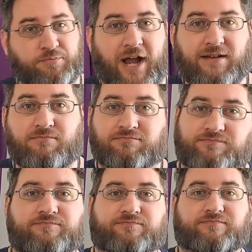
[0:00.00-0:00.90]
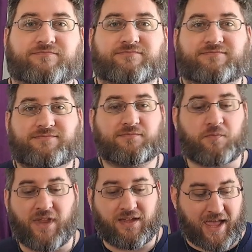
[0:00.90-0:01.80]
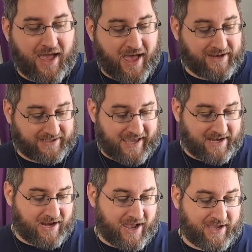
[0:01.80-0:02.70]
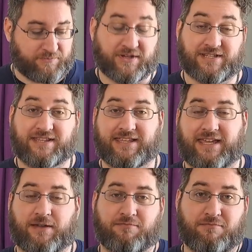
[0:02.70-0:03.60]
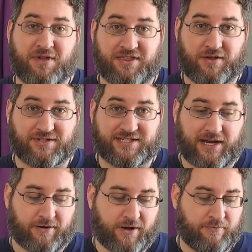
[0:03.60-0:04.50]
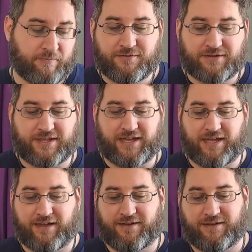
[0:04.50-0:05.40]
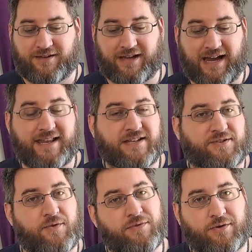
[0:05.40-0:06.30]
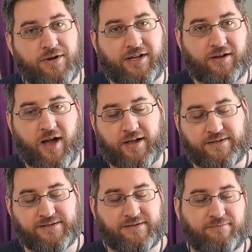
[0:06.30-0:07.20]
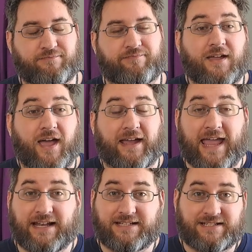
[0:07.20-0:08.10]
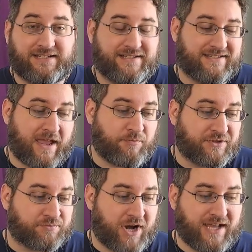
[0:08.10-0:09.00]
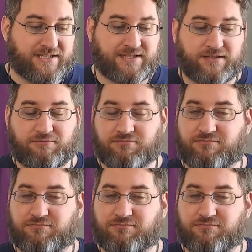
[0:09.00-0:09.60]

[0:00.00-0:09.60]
spread, and again, I am using the Mythos Tarot, the guidance from the Greek gods. Again, sample spreads.